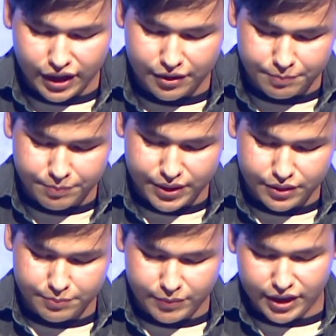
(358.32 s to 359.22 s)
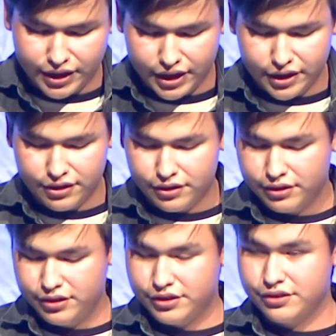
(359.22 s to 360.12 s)
been my guide on
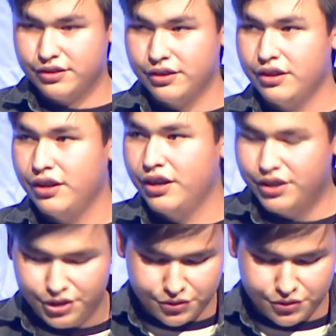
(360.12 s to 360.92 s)
this new